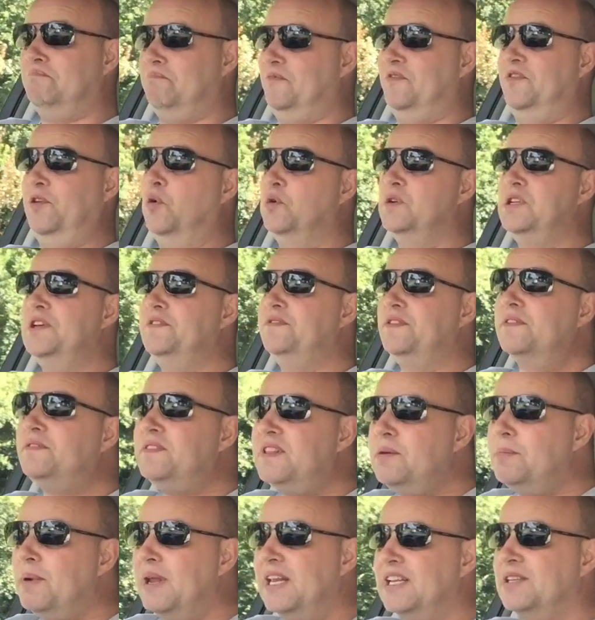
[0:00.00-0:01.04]

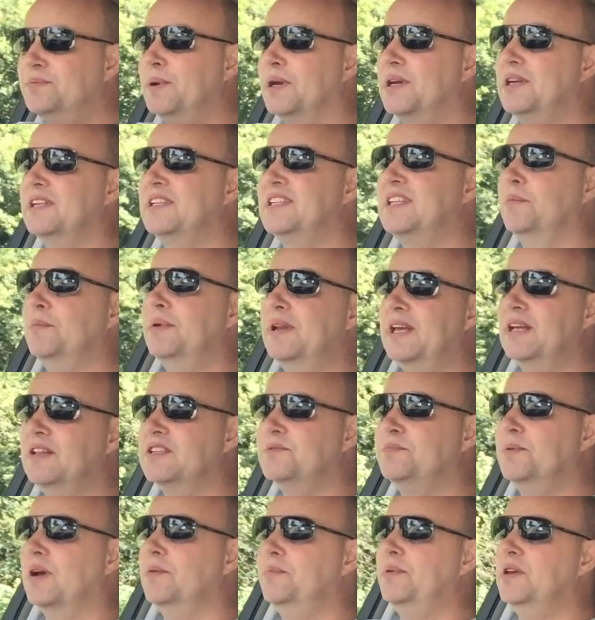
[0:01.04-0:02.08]
40-50 minutes because somebody
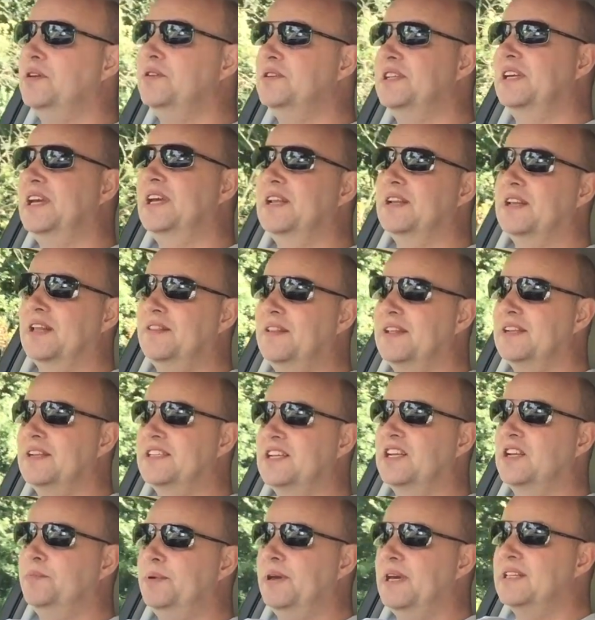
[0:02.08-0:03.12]
else might be using it, and there's
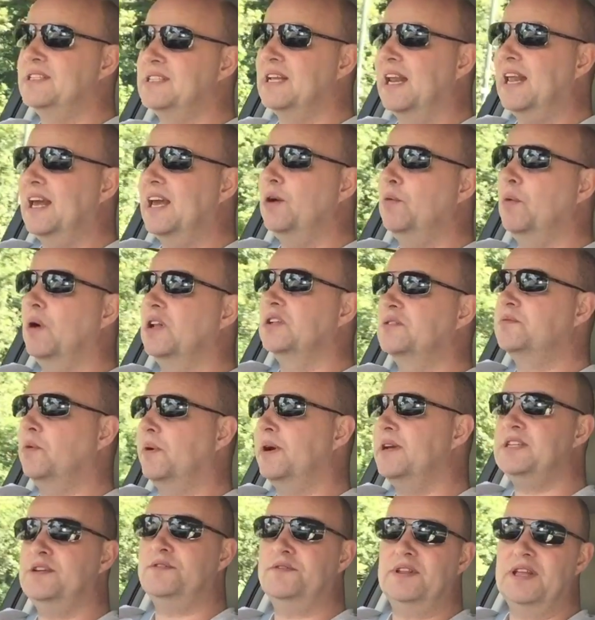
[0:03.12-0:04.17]
going to be a delay whilst we're
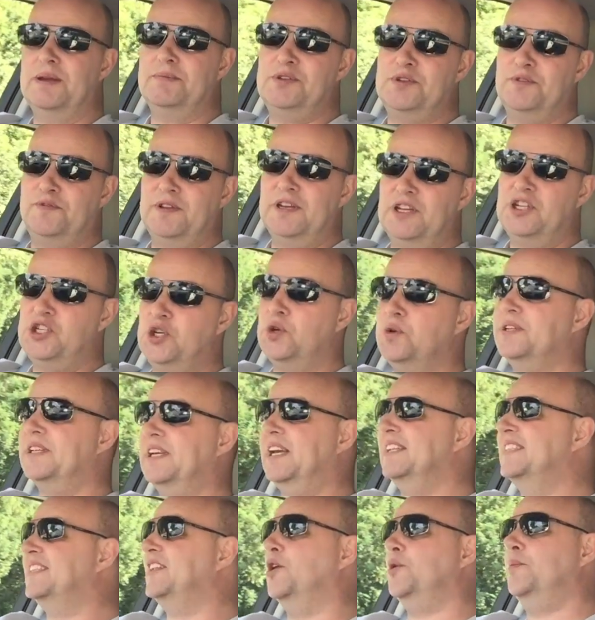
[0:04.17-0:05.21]
waiting for them to finish using
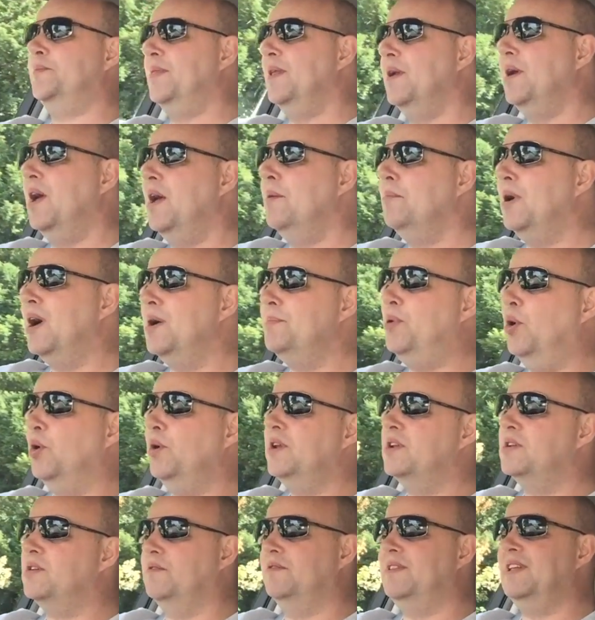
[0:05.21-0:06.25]
it. So my
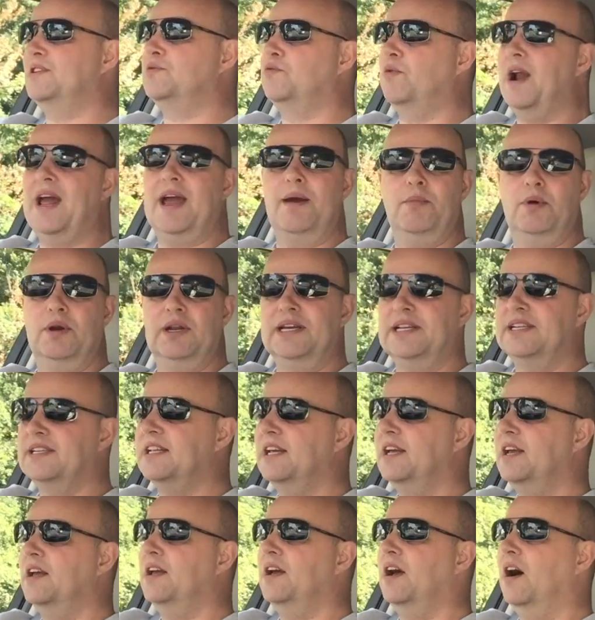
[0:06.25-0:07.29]
point of this ramble is
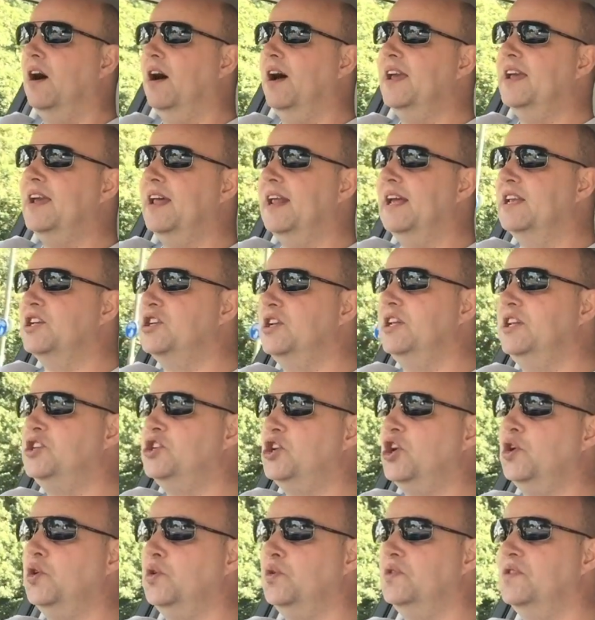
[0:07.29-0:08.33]
I can actually
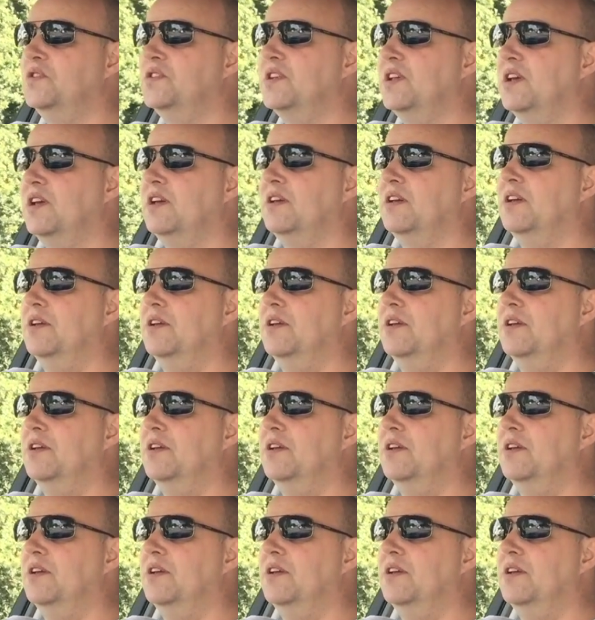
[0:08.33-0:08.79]
choose